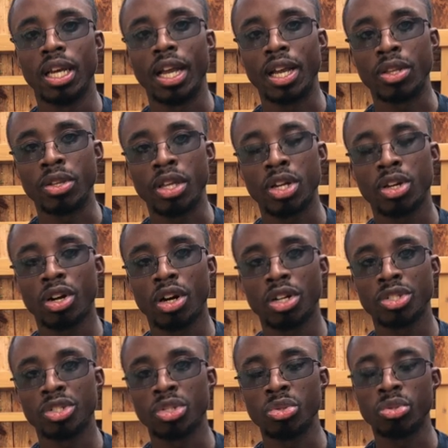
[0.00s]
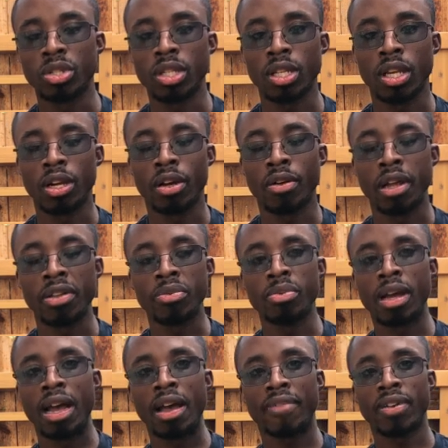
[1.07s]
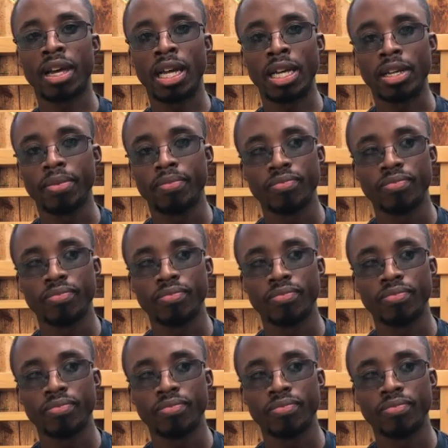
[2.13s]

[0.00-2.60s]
and it causes you to uh, and you have like